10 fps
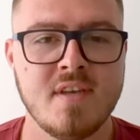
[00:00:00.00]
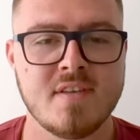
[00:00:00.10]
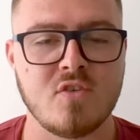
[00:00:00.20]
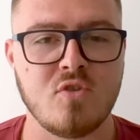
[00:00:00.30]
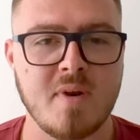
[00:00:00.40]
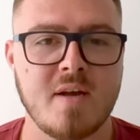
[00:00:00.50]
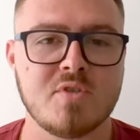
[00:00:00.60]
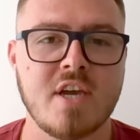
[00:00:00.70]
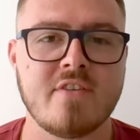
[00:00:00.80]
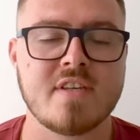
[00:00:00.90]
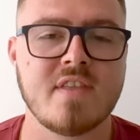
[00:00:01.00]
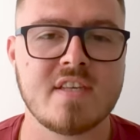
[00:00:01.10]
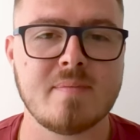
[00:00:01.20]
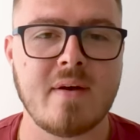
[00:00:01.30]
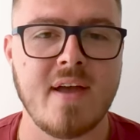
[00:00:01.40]
So normally I'm sharing
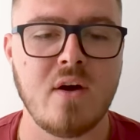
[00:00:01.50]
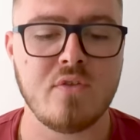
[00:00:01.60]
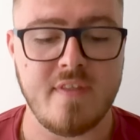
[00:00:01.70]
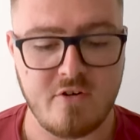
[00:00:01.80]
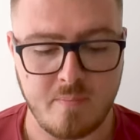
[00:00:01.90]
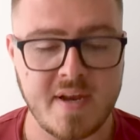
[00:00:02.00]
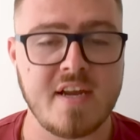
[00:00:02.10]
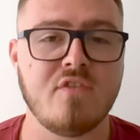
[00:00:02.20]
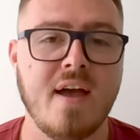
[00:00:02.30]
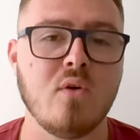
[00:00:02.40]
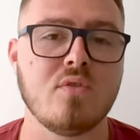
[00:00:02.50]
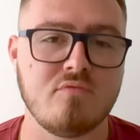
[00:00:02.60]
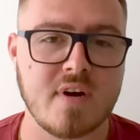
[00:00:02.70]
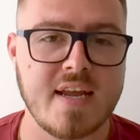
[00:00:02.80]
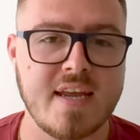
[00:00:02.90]
things about health, and there are plenty of
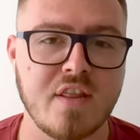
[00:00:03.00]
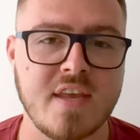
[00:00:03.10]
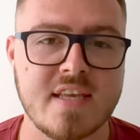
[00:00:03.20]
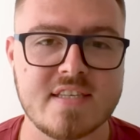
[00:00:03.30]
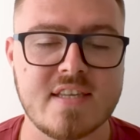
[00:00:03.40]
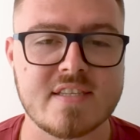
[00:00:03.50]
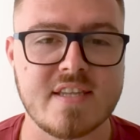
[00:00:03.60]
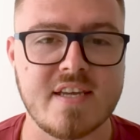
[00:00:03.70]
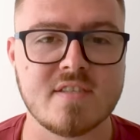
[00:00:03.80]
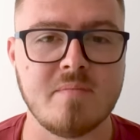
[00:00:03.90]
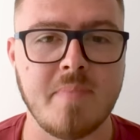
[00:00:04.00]
health related things in this list,